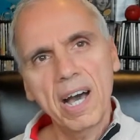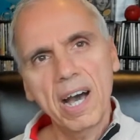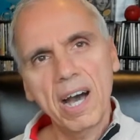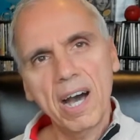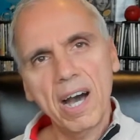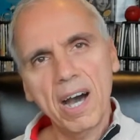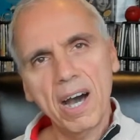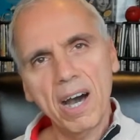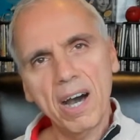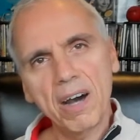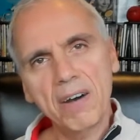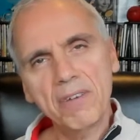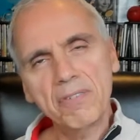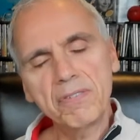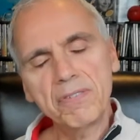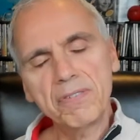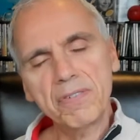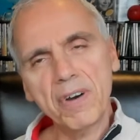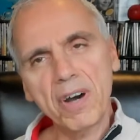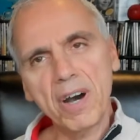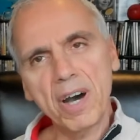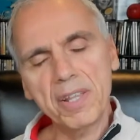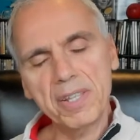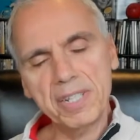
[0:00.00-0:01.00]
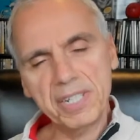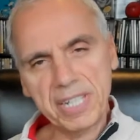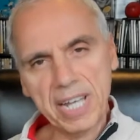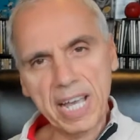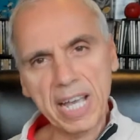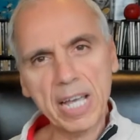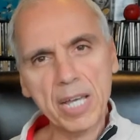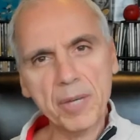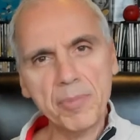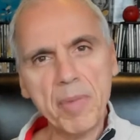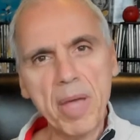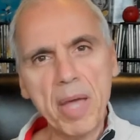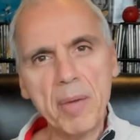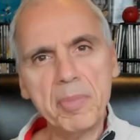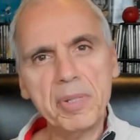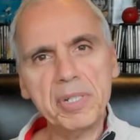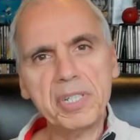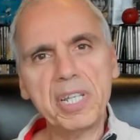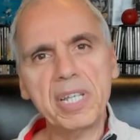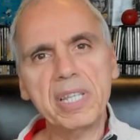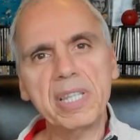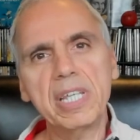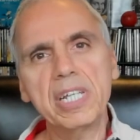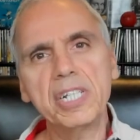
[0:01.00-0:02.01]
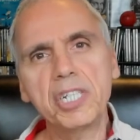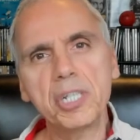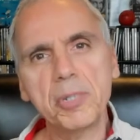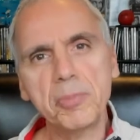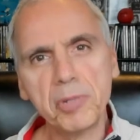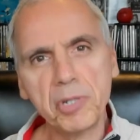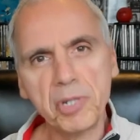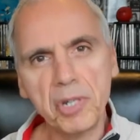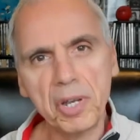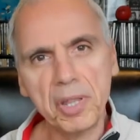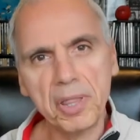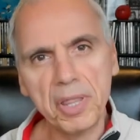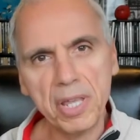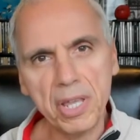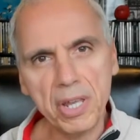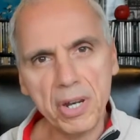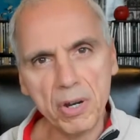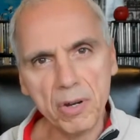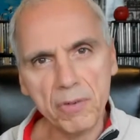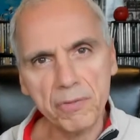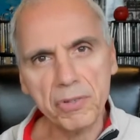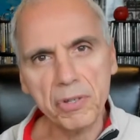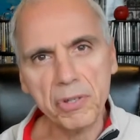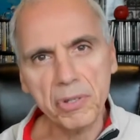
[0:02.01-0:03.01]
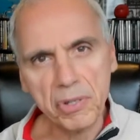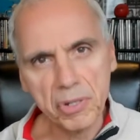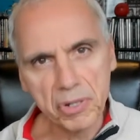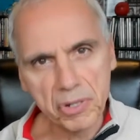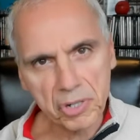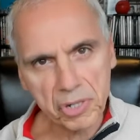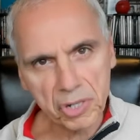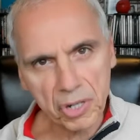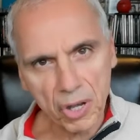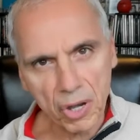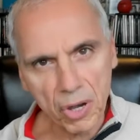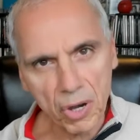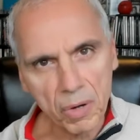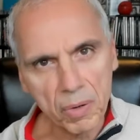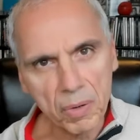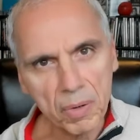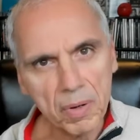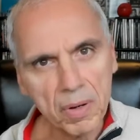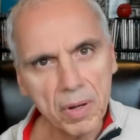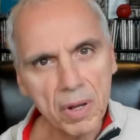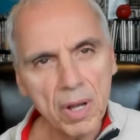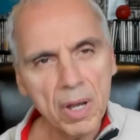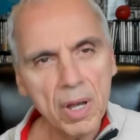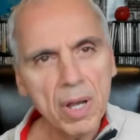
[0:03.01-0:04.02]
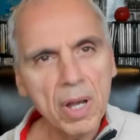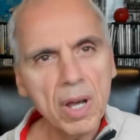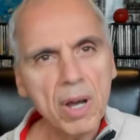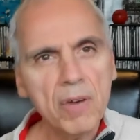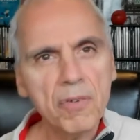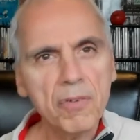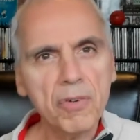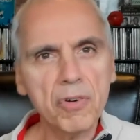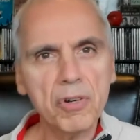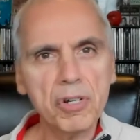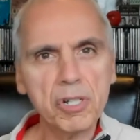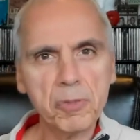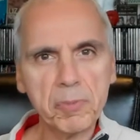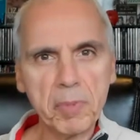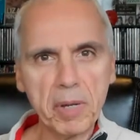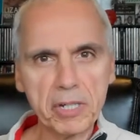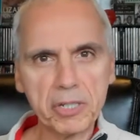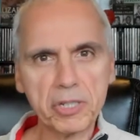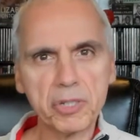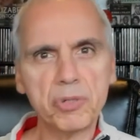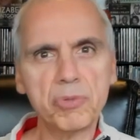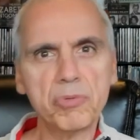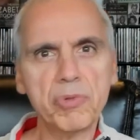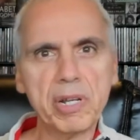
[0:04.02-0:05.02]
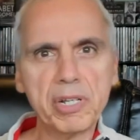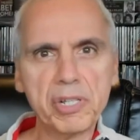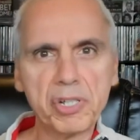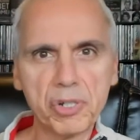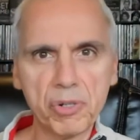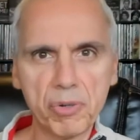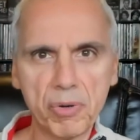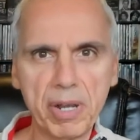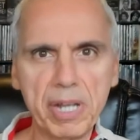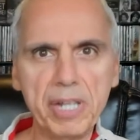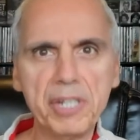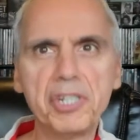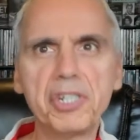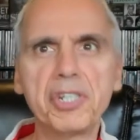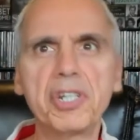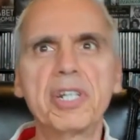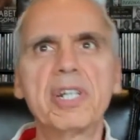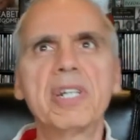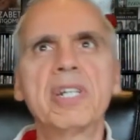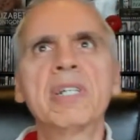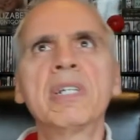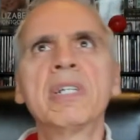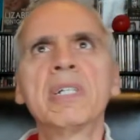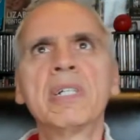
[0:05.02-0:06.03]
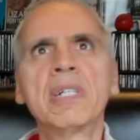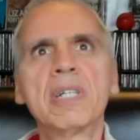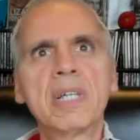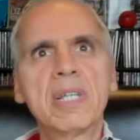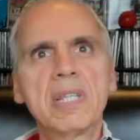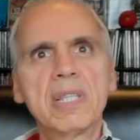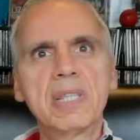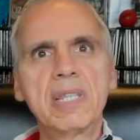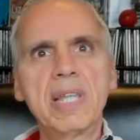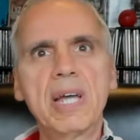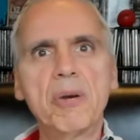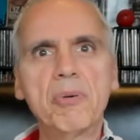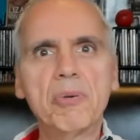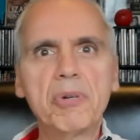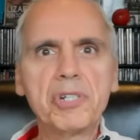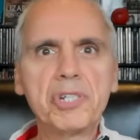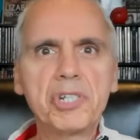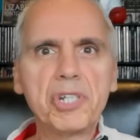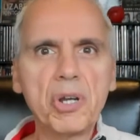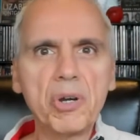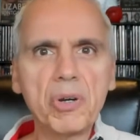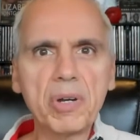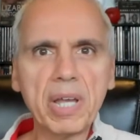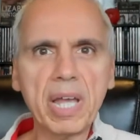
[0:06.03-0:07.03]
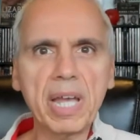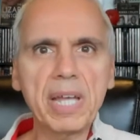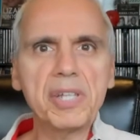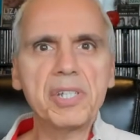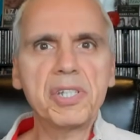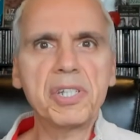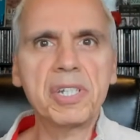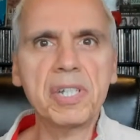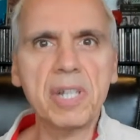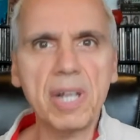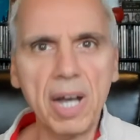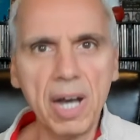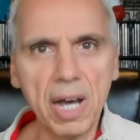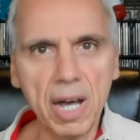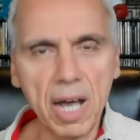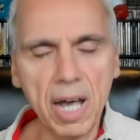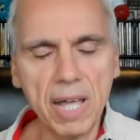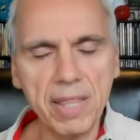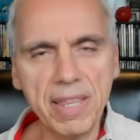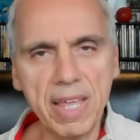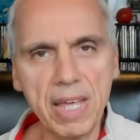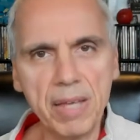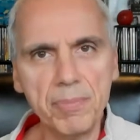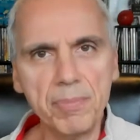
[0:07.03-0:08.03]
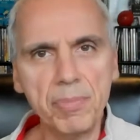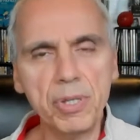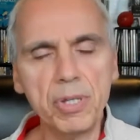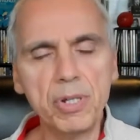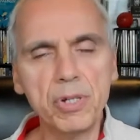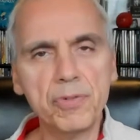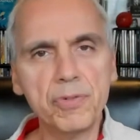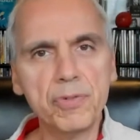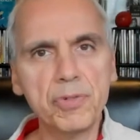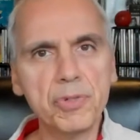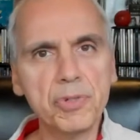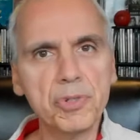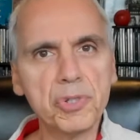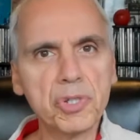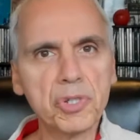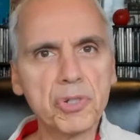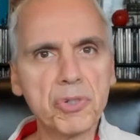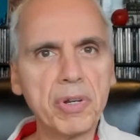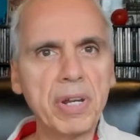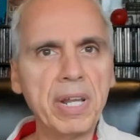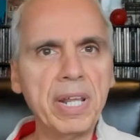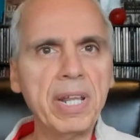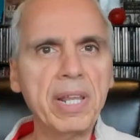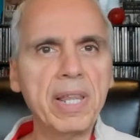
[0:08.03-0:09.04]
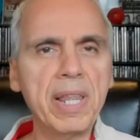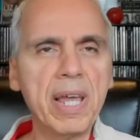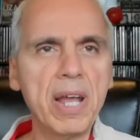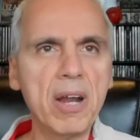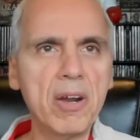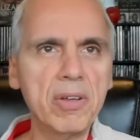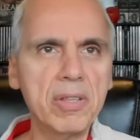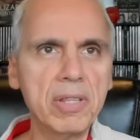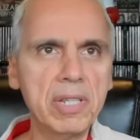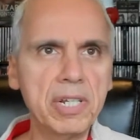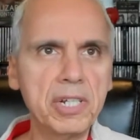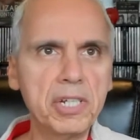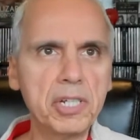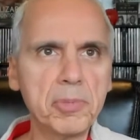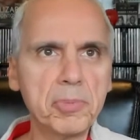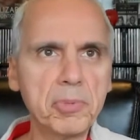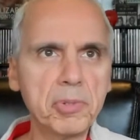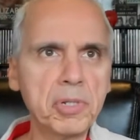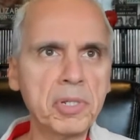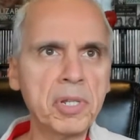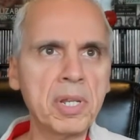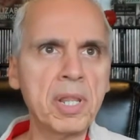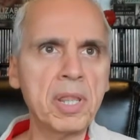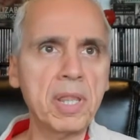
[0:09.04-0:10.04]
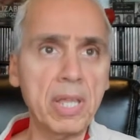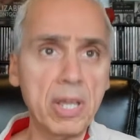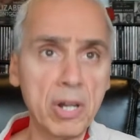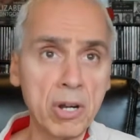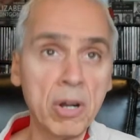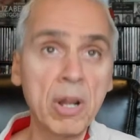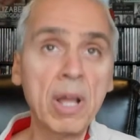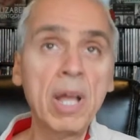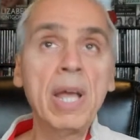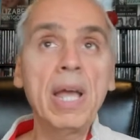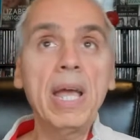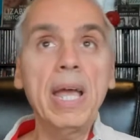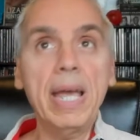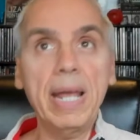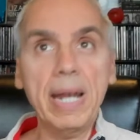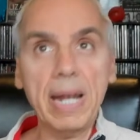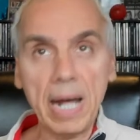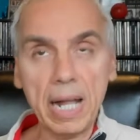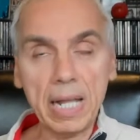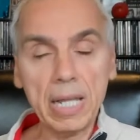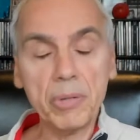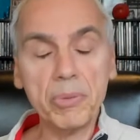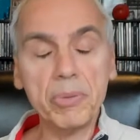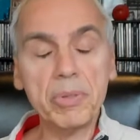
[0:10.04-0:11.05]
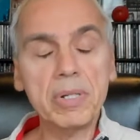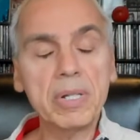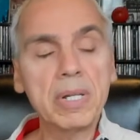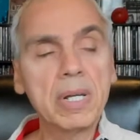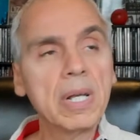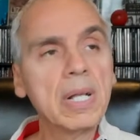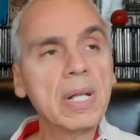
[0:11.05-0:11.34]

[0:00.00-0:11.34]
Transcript: of the Ten Commandments at the Egyptian Theater a few years ago for a special restoration that was showcased on that beautiful screen there in the Egyptian Theater in Hollywood.